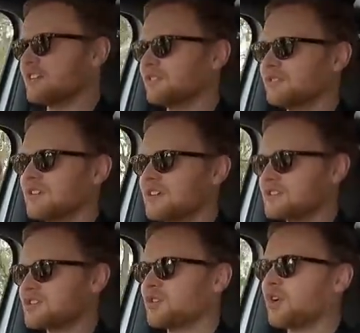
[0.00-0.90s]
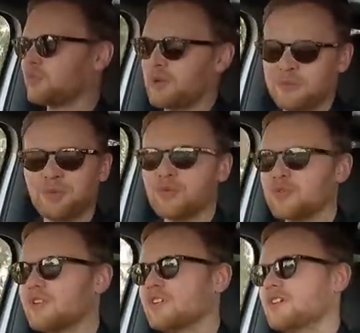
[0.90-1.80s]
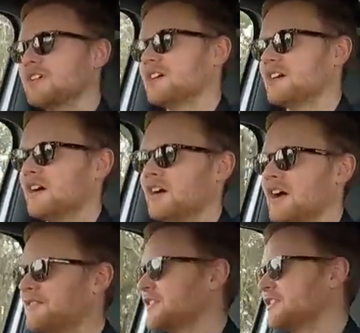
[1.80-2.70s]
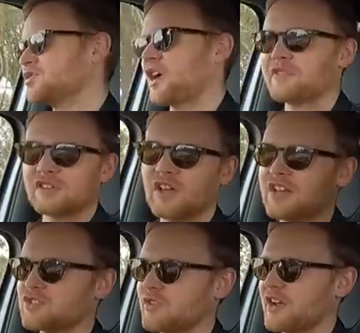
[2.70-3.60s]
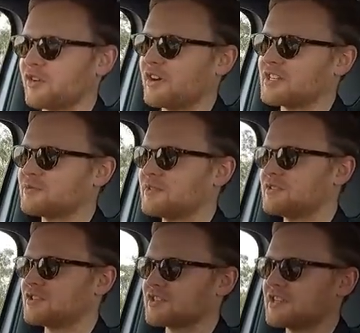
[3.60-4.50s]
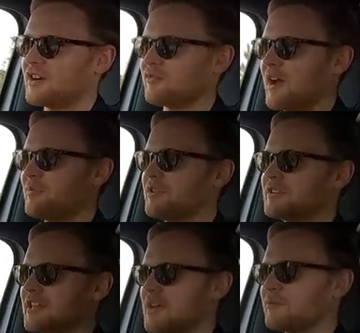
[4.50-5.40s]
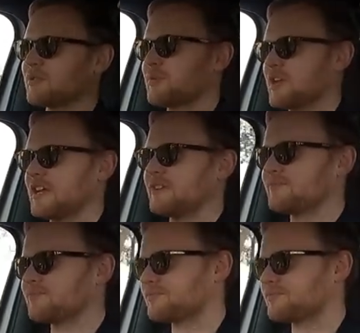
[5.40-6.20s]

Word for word: It'll shock people at the traffic light drag race with just how rapid it's able to be.